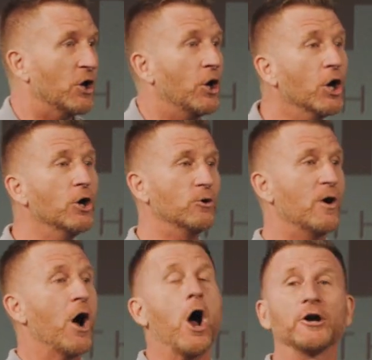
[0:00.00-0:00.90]

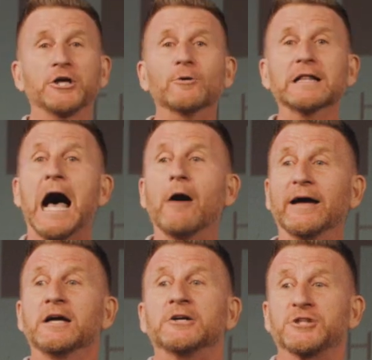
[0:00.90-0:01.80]
Who are you
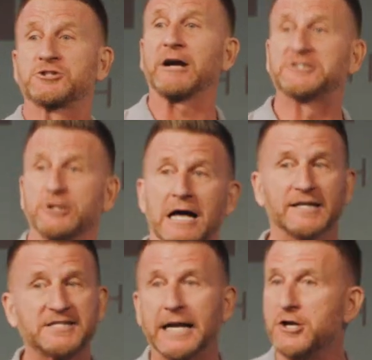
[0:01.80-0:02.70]
allowing to stretch you? Now,
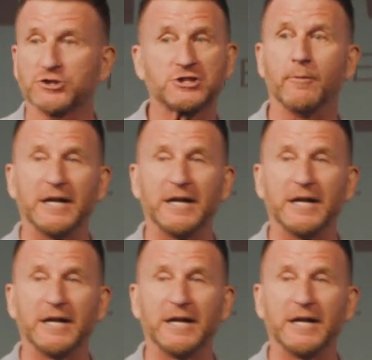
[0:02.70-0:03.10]
listen, I know so